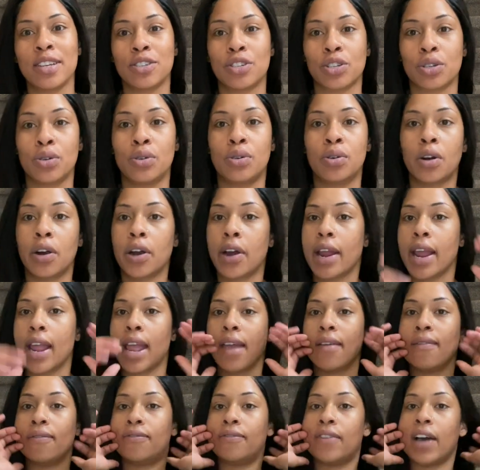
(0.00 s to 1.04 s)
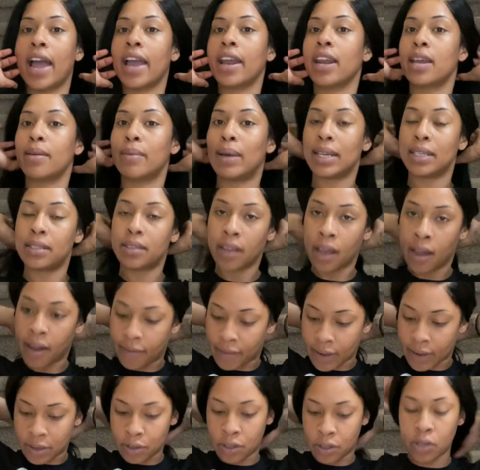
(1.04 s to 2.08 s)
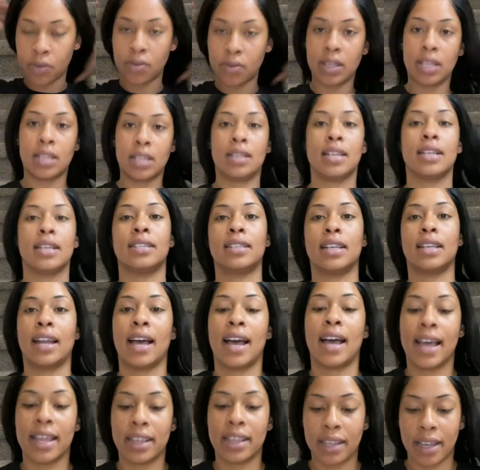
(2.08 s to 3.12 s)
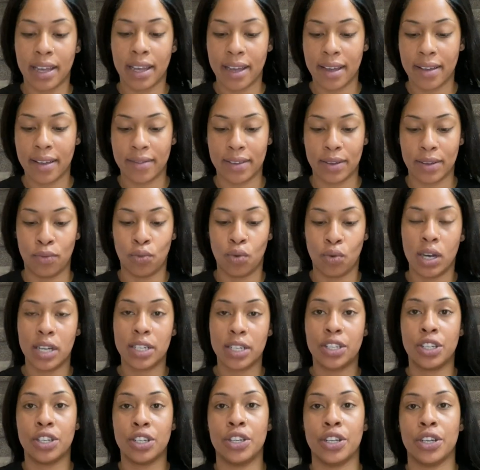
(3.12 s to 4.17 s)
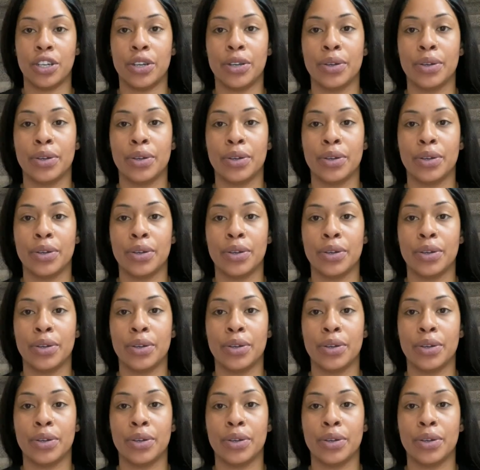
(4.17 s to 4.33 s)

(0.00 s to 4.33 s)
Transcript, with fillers: Jacoree and finding myself and doing the things that I love and want to